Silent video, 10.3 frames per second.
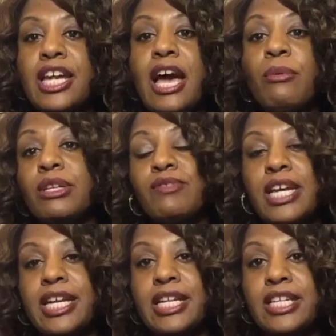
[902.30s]
I would have
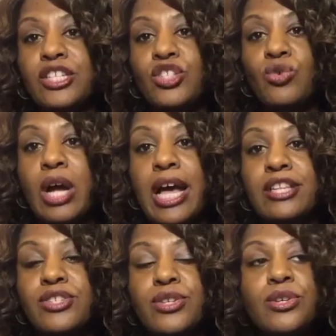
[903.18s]
taken it in
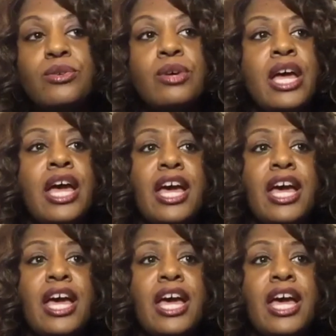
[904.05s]
stride, too.